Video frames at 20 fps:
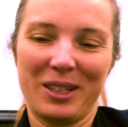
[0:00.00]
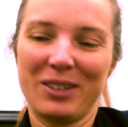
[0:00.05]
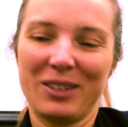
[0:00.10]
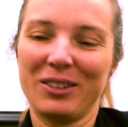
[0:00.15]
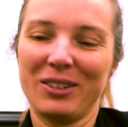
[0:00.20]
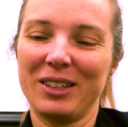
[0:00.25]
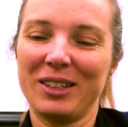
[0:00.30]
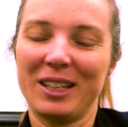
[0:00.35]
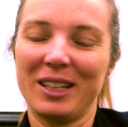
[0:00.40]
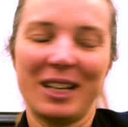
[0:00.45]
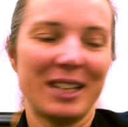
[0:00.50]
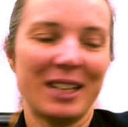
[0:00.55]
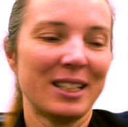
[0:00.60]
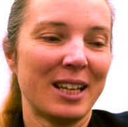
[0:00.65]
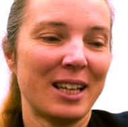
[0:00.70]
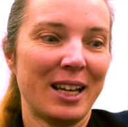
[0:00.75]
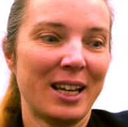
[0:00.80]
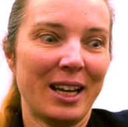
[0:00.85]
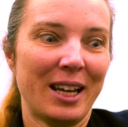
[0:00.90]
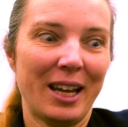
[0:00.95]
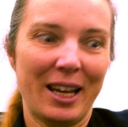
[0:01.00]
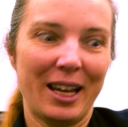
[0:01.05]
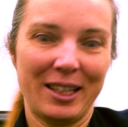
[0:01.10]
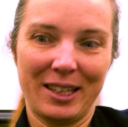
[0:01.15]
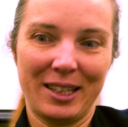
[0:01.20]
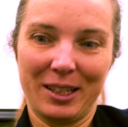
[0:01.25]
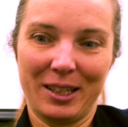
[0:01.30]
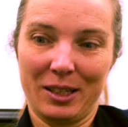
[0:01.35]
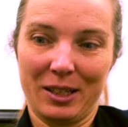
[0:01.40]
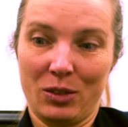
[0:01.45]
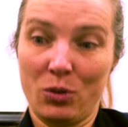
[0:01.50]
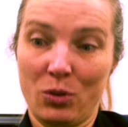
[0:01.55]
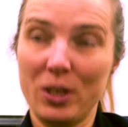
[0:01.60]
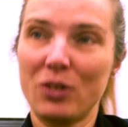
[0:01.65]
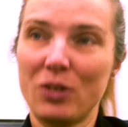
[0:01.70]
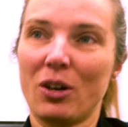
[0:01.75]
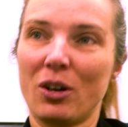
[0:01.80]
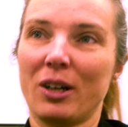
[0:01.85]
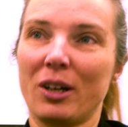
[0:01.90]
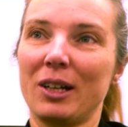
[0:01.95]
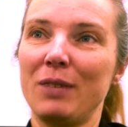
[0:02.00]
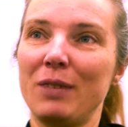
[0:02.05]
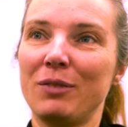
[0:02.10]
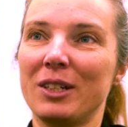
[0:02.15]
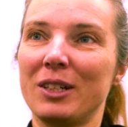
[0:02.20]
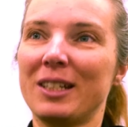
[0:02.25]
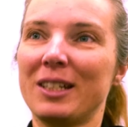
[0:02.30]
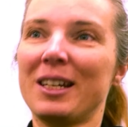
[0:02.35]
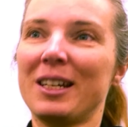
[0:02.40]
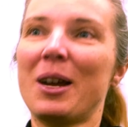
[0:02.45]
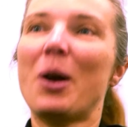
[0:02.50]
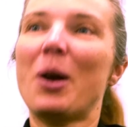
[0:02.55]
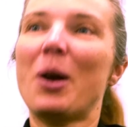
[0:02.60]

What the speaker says: went on the knit and the tree trunk lifted.